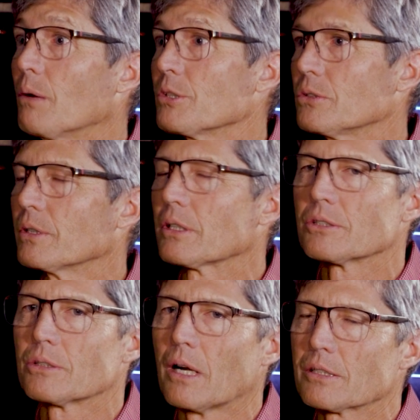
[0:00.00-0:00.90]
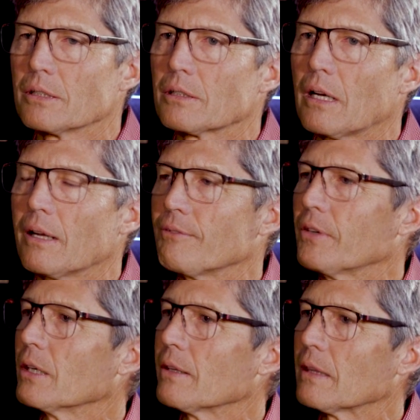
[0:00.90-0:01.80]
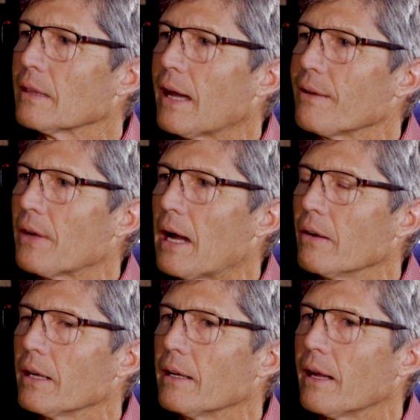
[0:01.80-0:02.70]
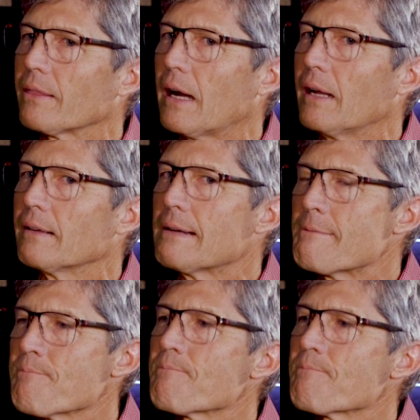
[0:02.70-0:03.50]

as I was doing construction, trying to figuring life out. And I thought,